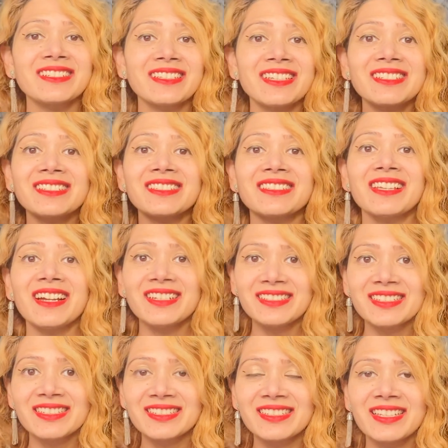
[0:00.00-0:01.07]
they
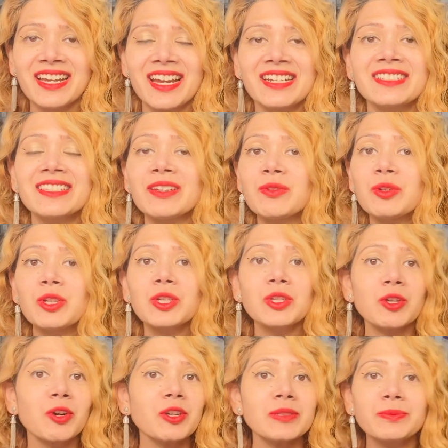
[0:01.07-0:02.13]
decided that they will
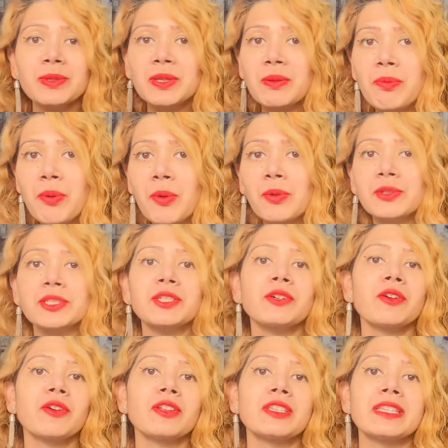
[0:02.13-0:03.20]
not be reporting
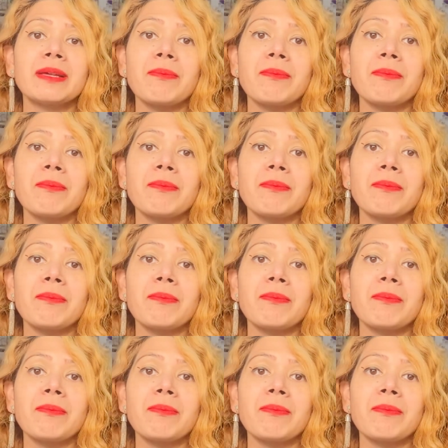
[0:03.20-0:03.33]
on the